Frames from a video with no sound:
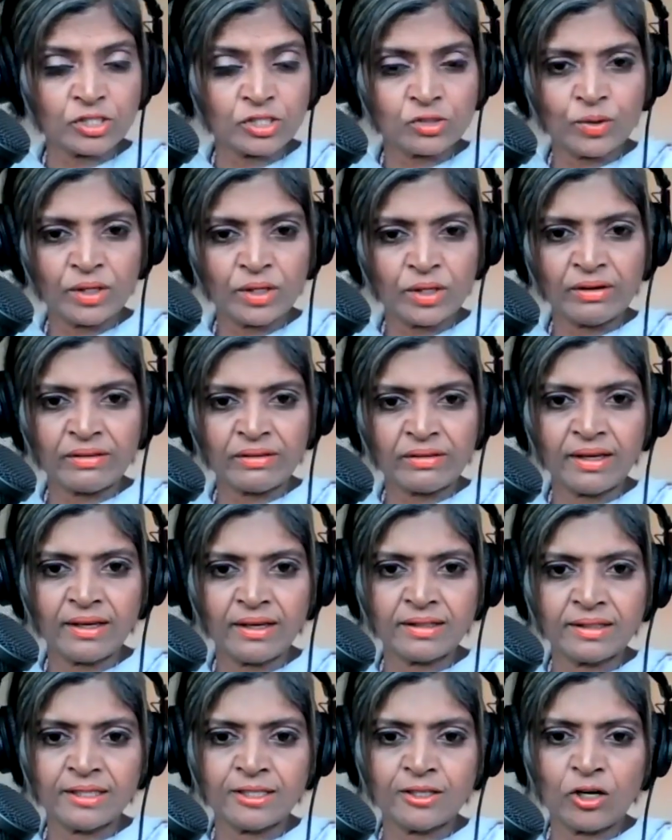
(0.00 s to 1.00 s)
wearing the
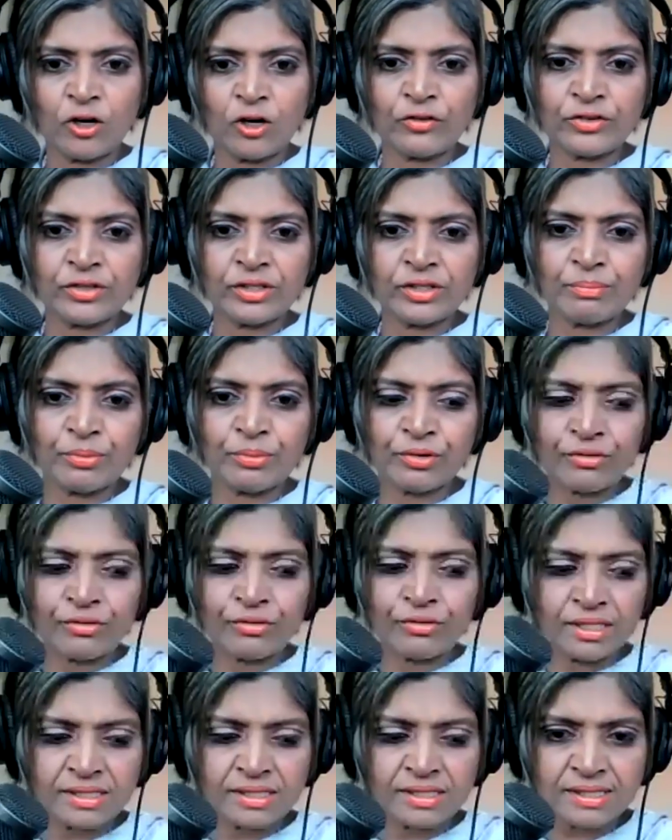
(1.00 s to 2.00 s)
headgear of the
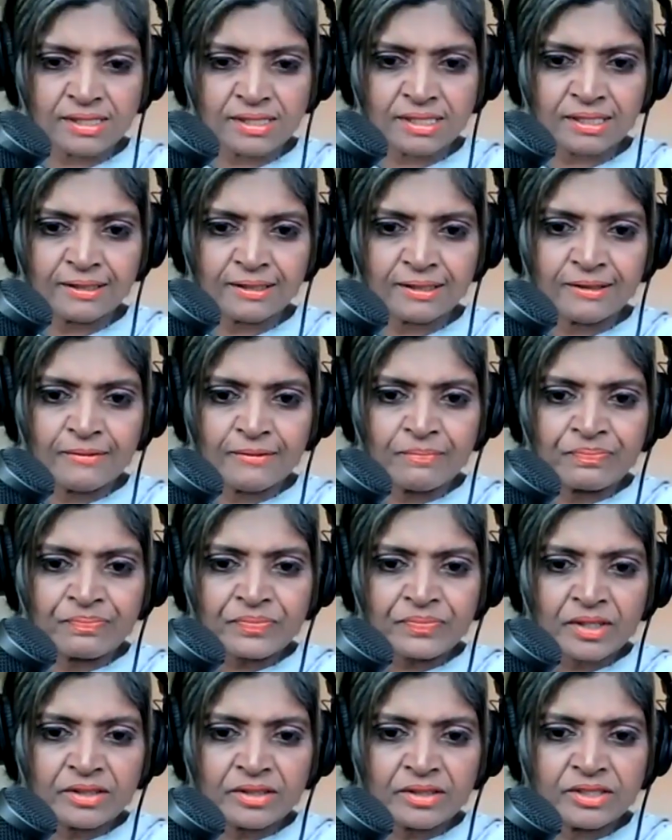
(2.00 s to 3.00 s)
priest,
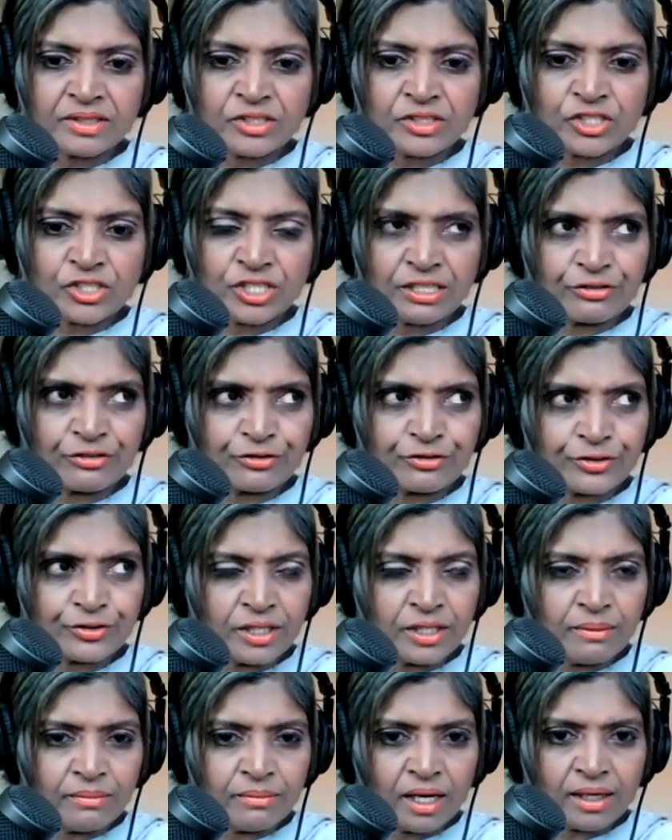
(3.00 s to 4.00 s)
the chief.
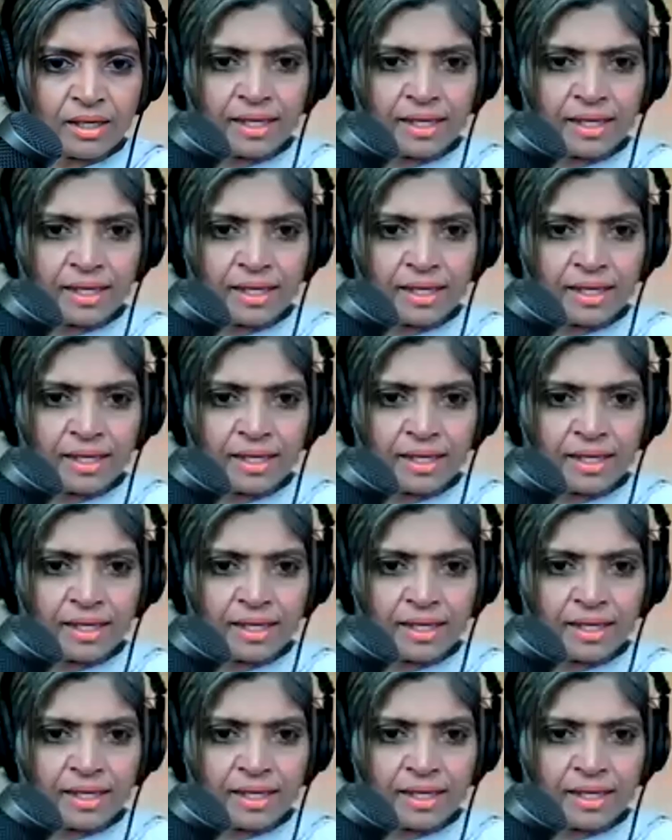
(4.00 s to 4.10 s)
I'm